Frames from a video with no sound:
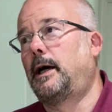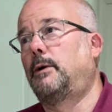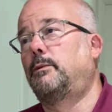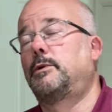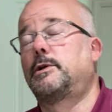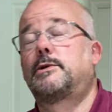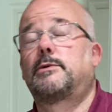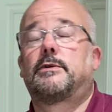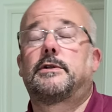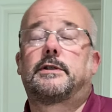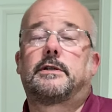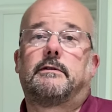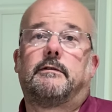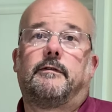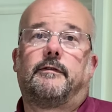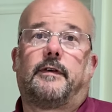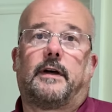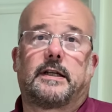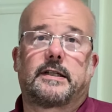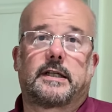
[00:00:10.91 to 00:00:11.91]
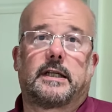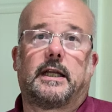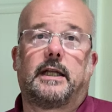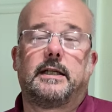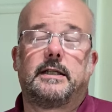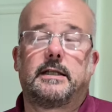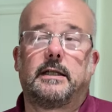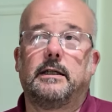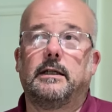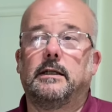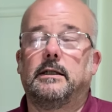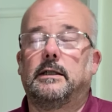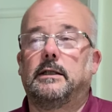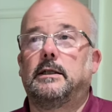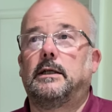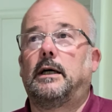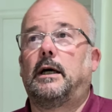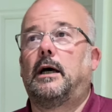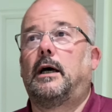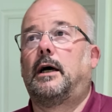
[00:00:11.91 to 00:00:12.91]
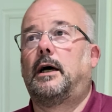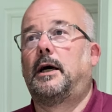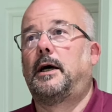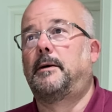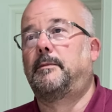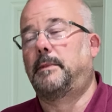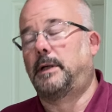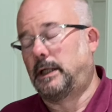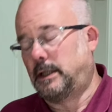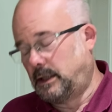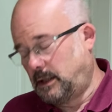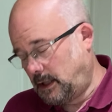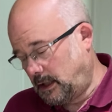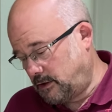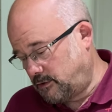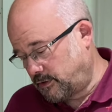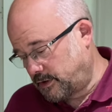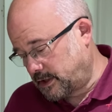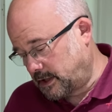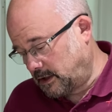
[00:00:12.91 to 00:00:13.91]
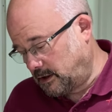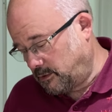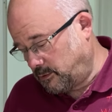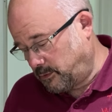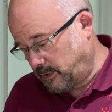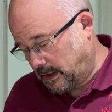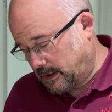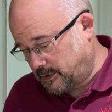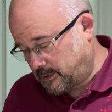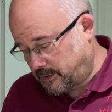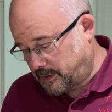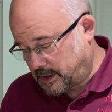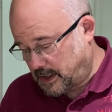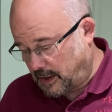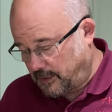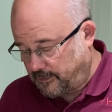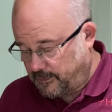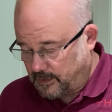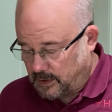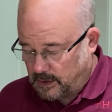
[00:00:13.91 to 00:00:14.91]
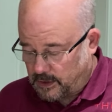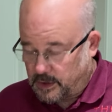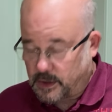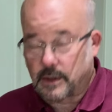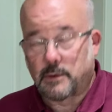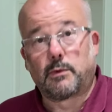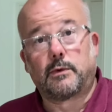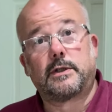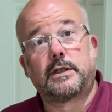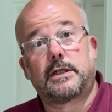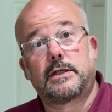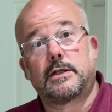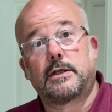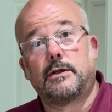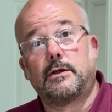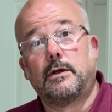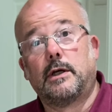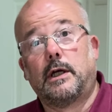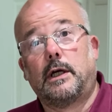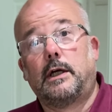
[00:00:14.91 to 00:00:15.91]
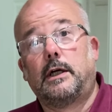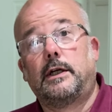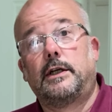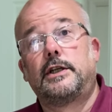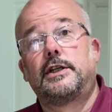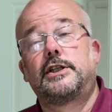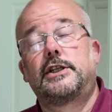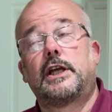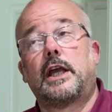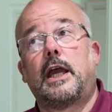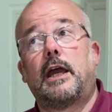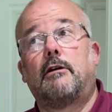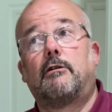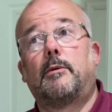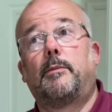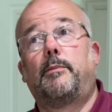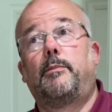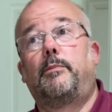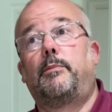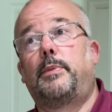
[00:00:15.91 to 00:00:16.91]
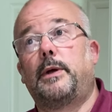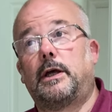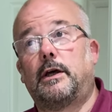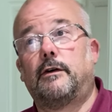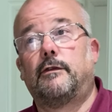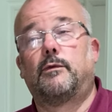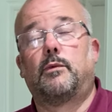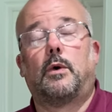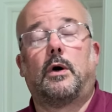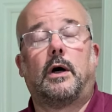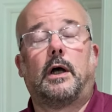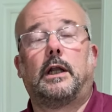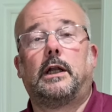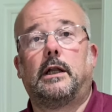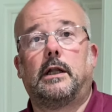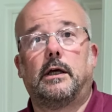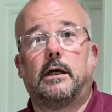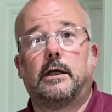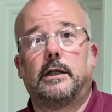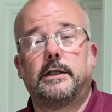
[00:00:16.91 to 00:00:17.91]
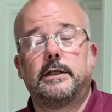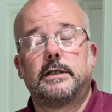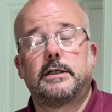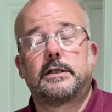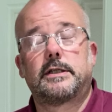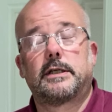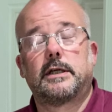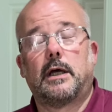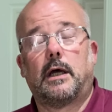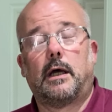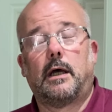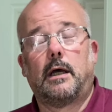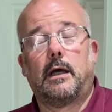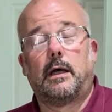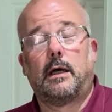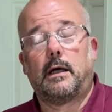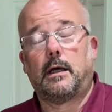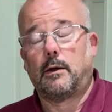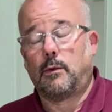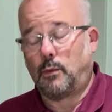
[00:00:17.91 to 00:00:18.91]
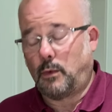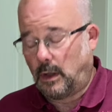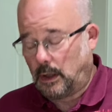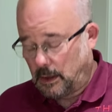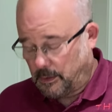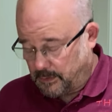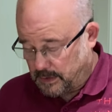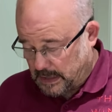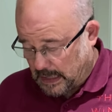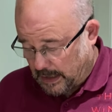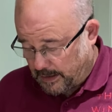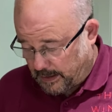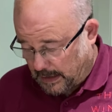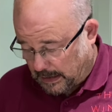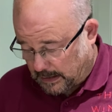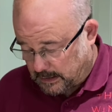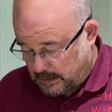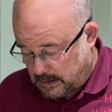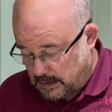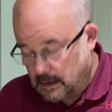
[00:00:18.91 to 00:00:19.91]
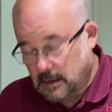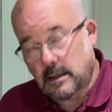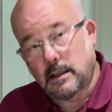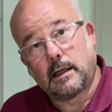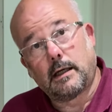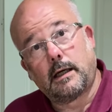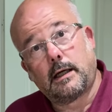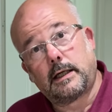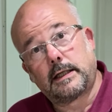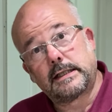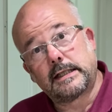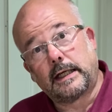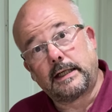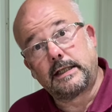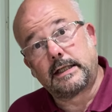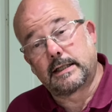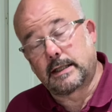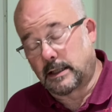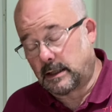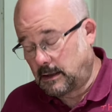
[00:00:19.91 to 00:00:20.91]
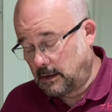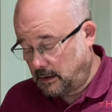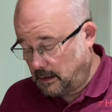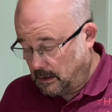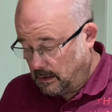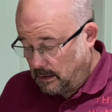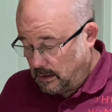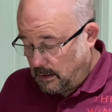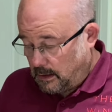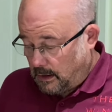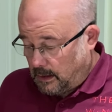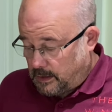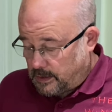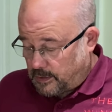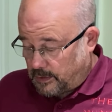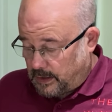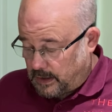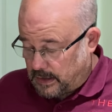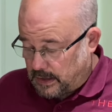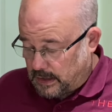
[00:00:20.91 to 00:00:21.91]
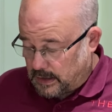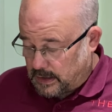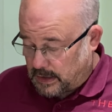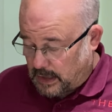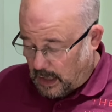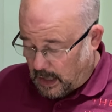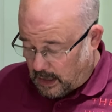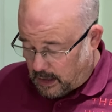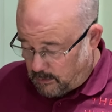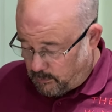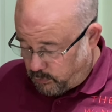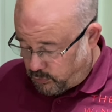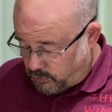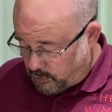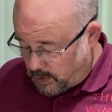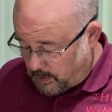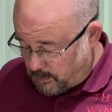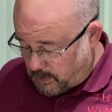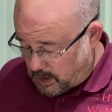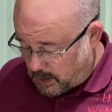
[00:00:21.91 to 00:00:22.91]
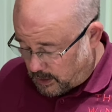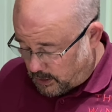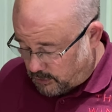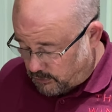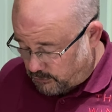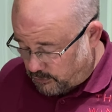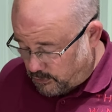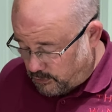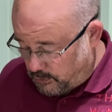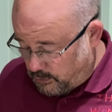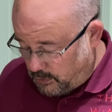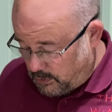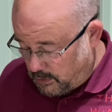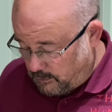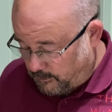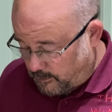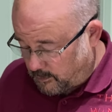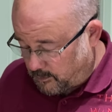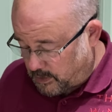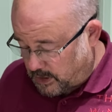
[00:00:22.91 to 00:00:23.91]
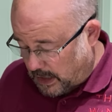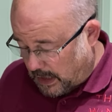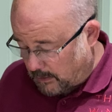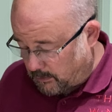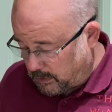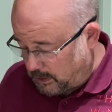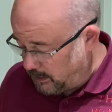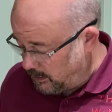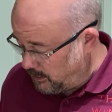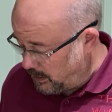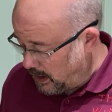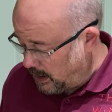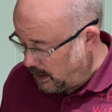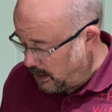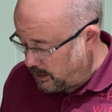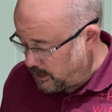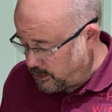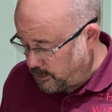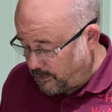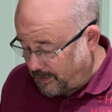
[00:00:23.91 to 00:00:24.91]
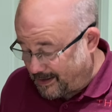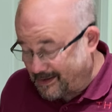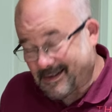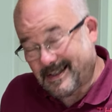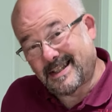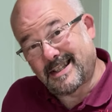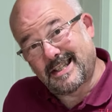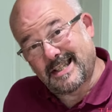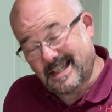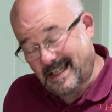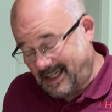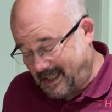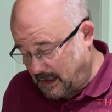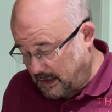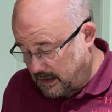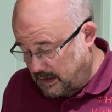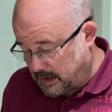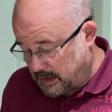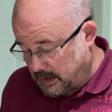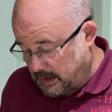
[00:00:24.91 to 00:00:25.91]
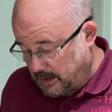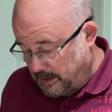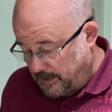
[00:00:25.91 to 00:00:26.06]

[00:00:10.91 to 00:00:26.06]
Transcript: which was fascinating and interesting and all that sort of stuff. And I just wanted to share a bit of what I learned while I was at that tasting. So this is a Premier Cru from Chablis, 2006.